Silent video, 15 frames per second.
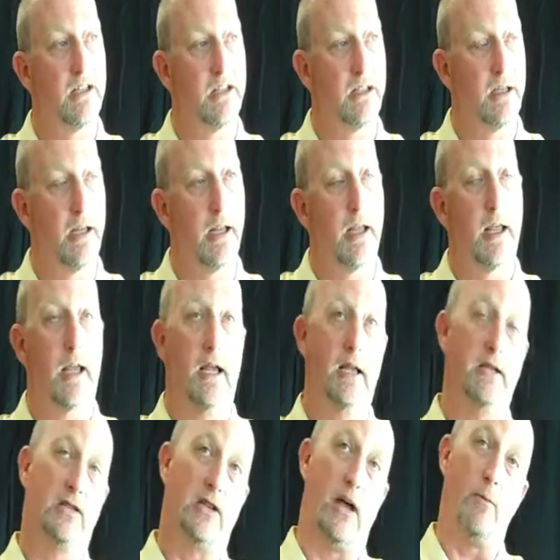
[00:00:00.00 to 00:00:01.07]
he's
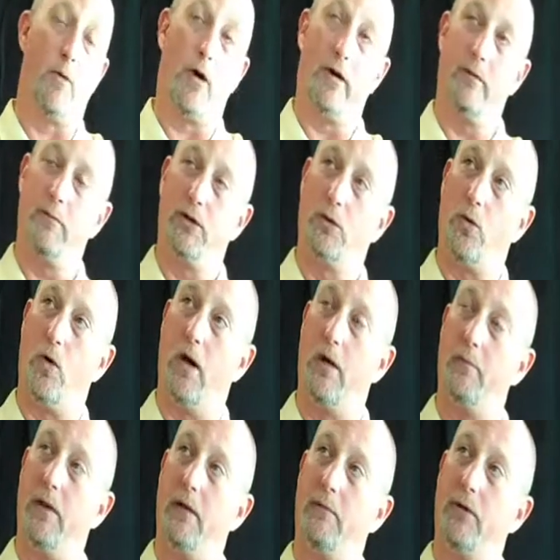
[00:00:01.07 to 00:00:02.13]
he's somewhere in
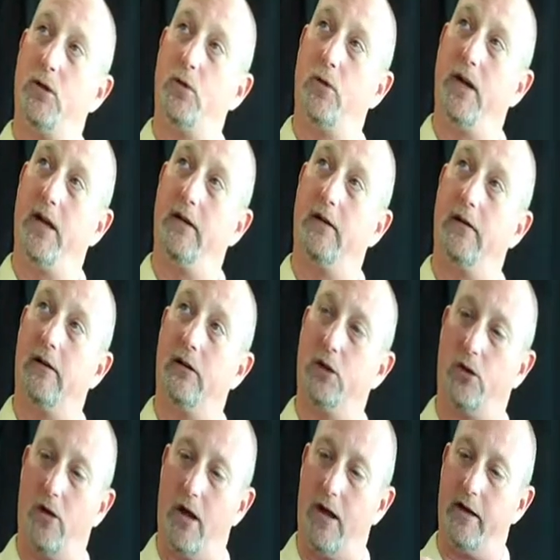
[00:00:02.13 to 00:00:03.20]
between in between
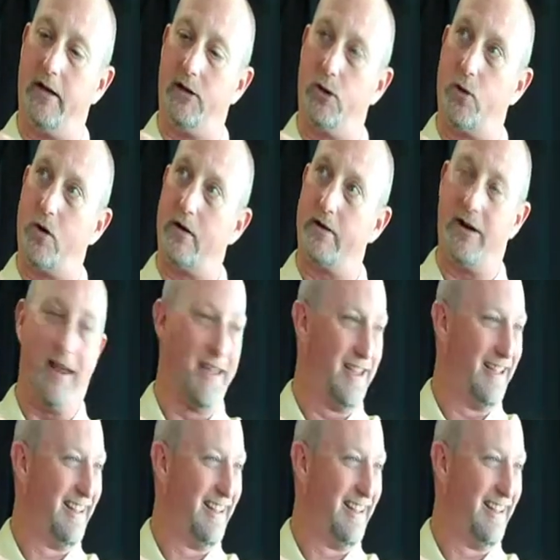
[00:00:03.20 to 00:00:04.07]
Latron and Jordan.